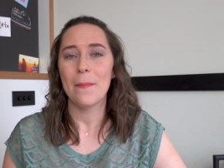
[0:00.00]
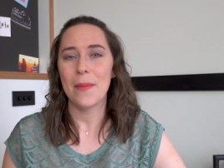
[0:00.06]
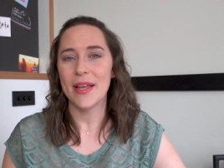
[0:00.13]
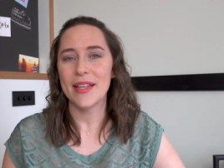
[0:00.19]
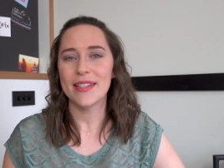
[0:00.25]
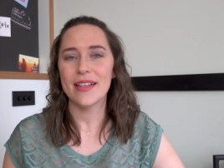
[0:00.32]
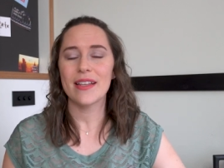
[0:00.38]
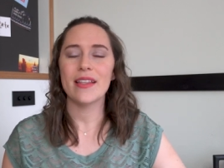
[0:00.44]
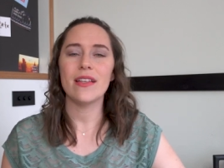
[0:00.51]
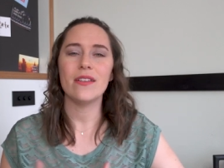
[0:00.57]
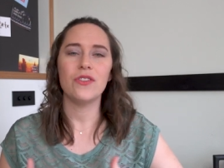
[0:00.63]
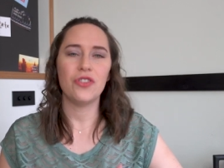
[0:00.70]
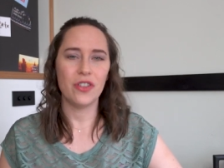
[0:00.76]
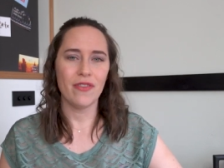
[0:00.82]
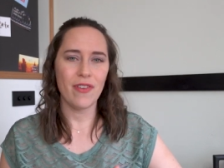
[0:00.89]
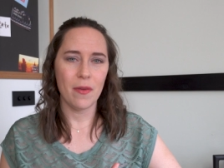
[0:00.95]
Basically,
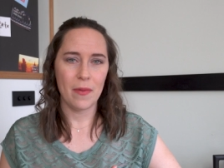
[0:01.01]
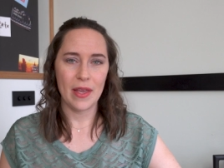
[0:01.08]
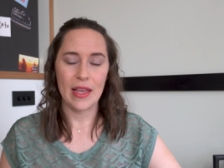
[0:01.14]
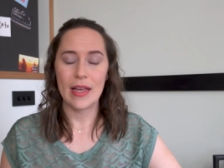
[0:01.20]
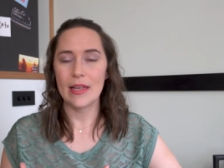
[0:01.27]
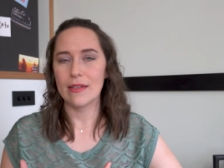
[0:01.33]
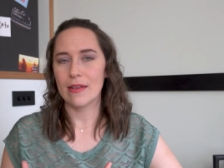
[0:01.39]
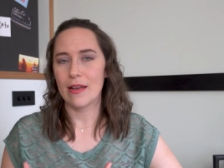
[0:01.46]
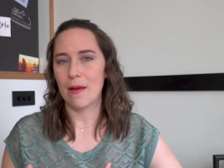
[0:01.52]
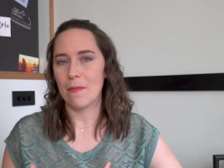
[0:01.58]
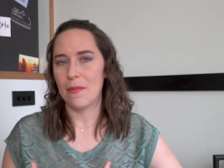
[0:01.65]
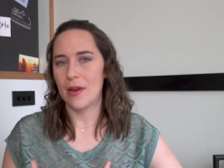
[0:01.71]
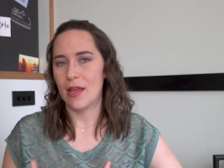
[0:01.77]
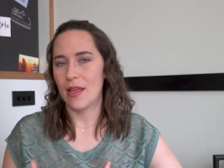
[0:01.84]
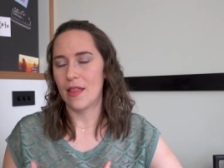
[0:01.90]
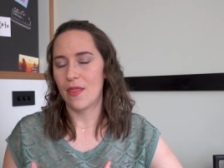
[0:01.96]
GVB is the
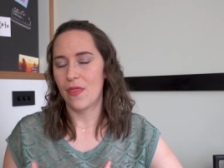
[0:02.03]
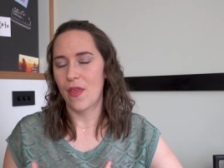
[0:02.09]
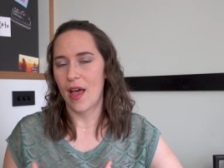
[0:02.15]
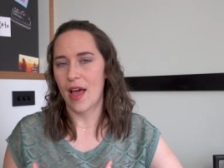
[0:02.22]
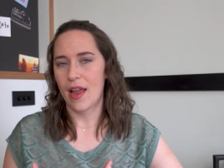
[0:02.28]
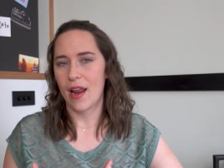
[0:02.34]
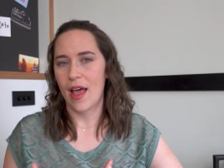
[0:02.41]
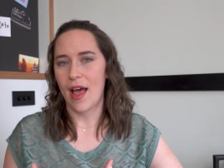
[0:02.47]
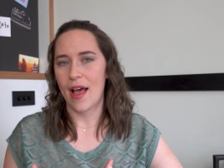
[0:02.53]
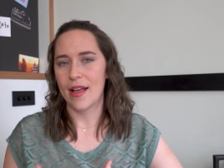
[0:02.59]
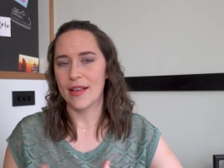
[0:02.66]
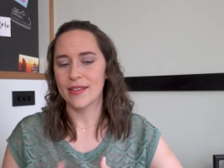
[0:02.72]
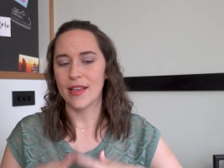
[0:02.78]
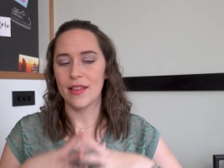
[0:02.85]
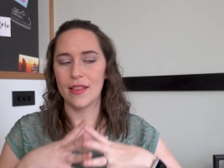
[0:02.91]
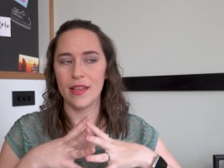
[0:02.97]
company that
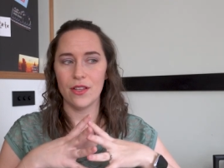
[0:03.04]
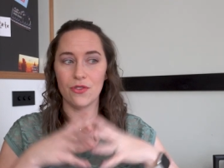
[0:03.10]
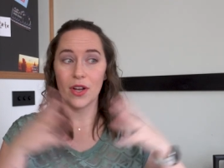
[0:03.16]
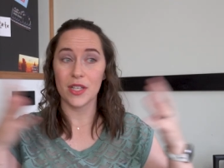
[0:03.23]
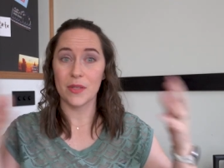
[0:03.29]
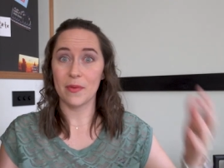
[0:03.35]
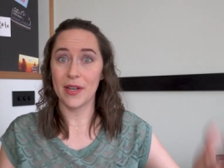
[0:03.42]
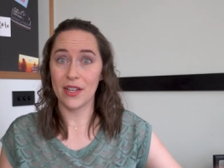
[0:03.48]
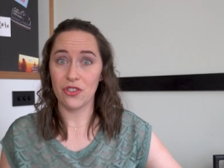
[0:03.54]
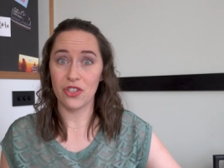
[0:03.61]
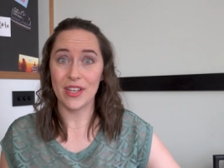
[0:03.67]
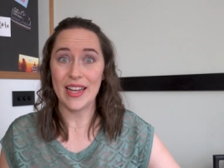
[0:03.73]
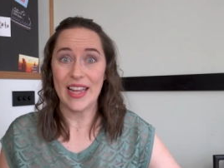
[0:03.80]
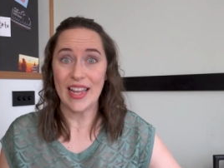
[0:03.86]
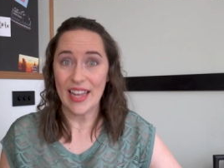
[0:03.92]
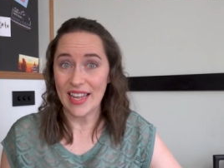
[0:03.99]
has the
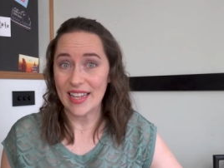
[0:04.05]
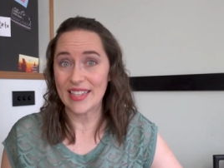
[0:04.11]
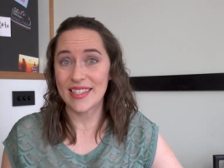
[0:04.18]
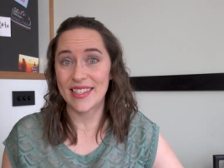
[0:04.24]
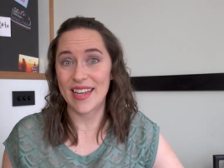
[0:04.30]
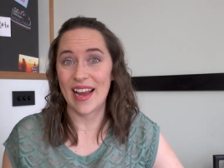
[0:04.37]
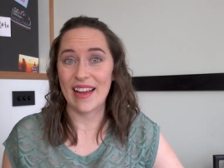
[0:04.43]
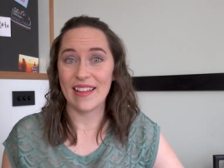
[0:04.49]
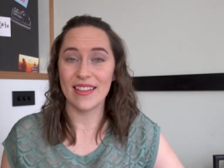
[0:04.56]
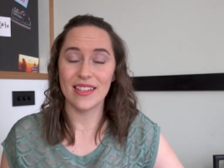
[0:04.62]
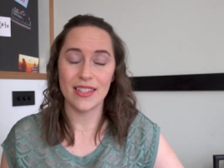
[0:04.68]
transportation inside the